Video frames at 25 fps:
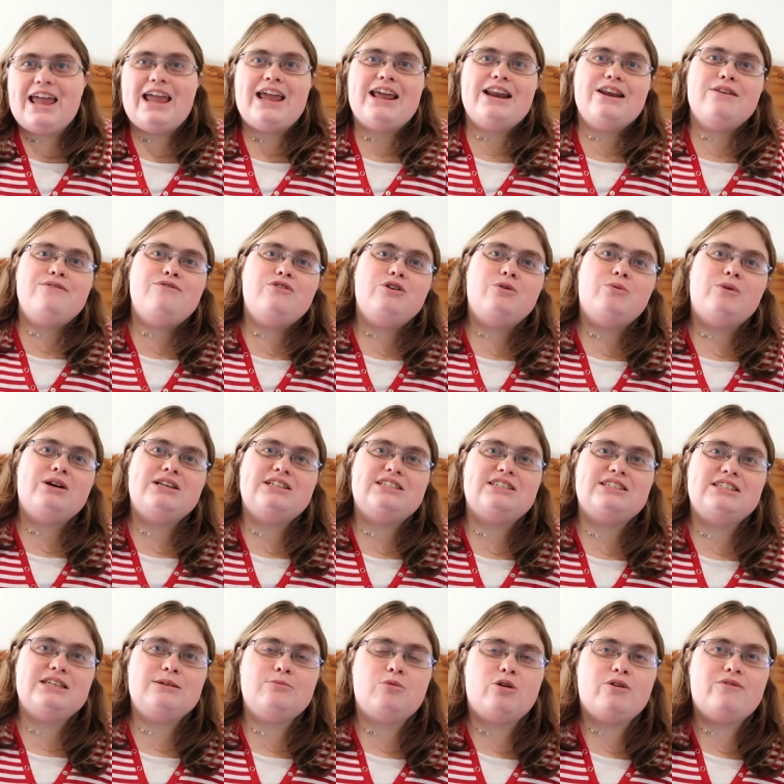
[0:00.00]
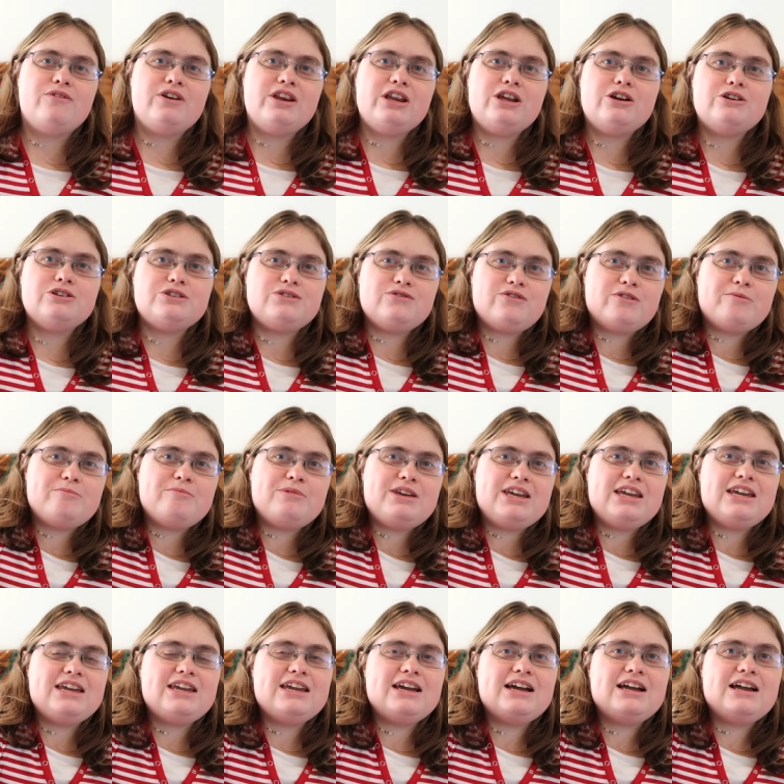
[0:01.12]
and if you want to see more videos from
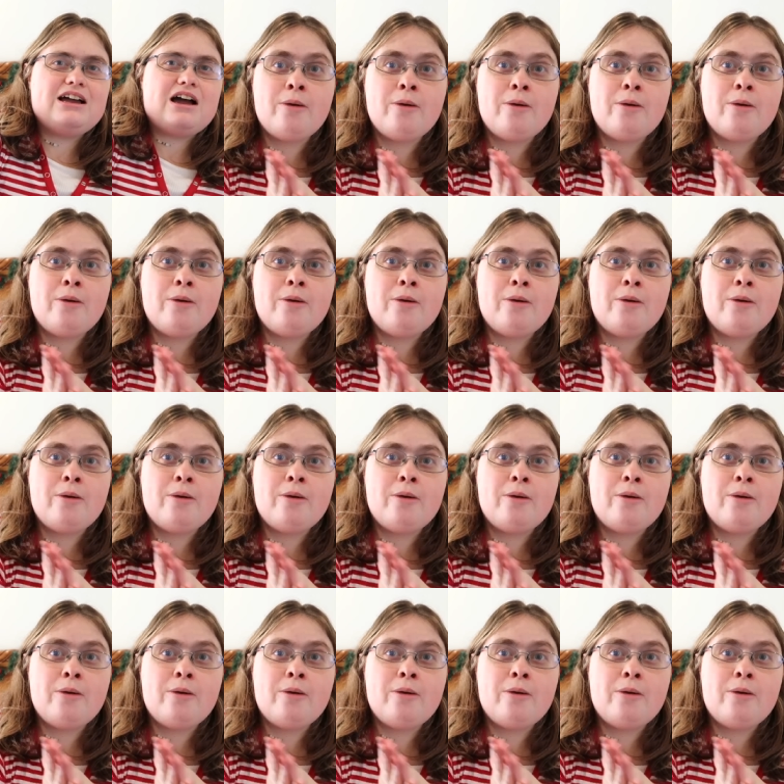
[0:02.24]
me,